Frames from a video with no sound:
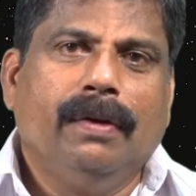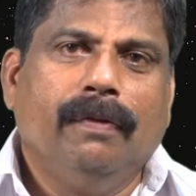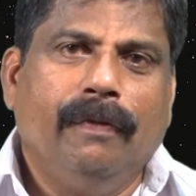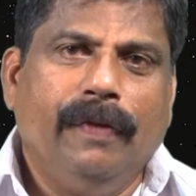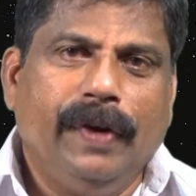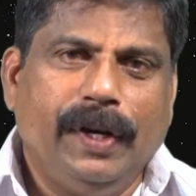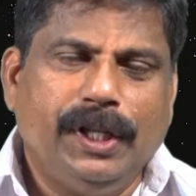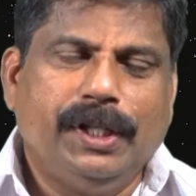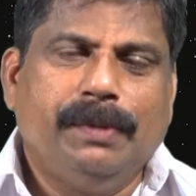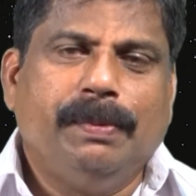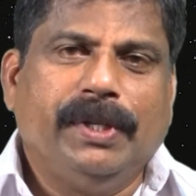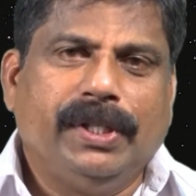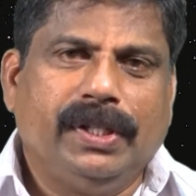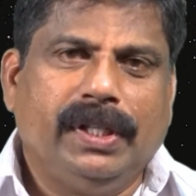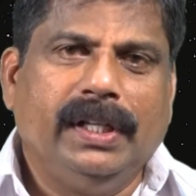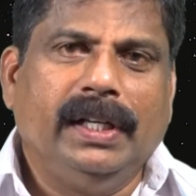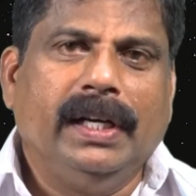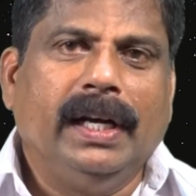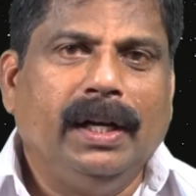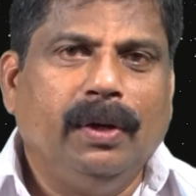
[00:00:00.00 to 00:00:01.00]
very
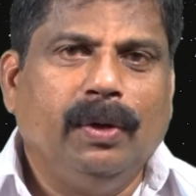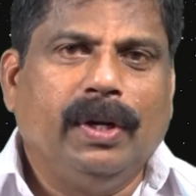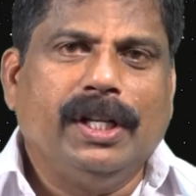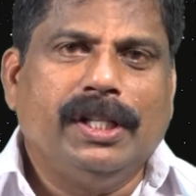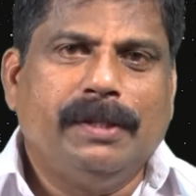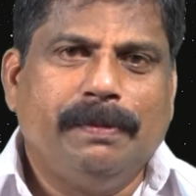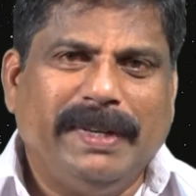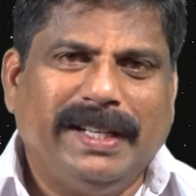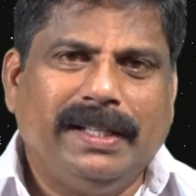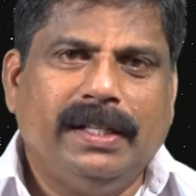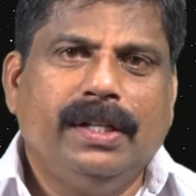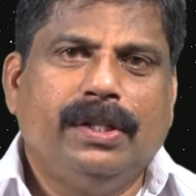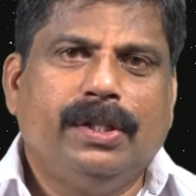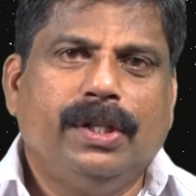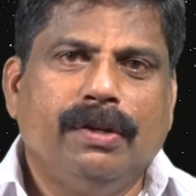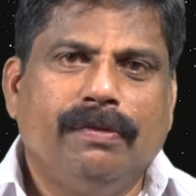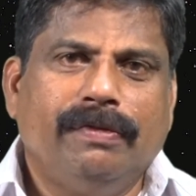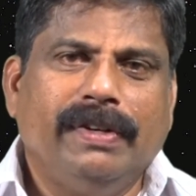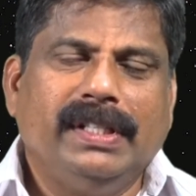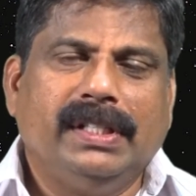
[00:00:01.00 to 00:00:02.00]
specially, and you are a specialist
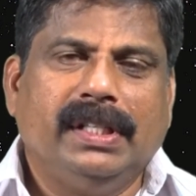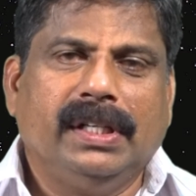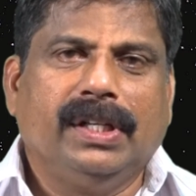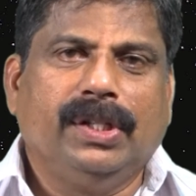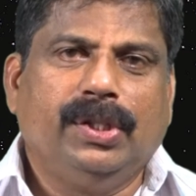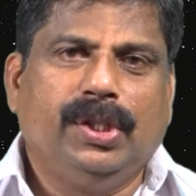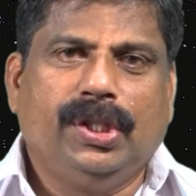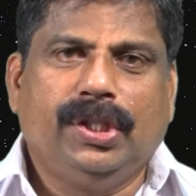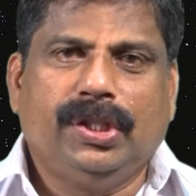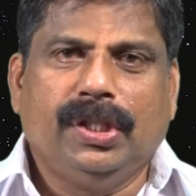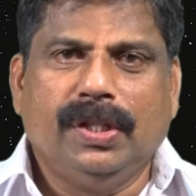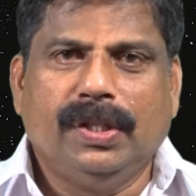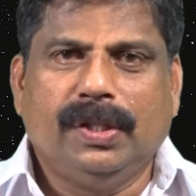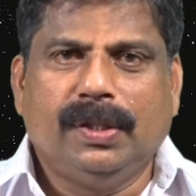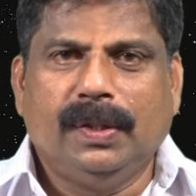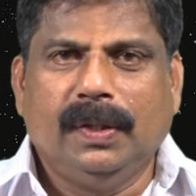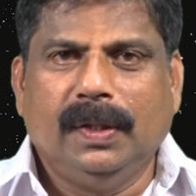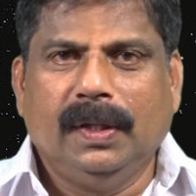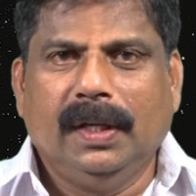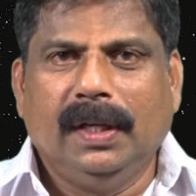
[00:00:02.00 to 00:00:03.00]
in facing rejections.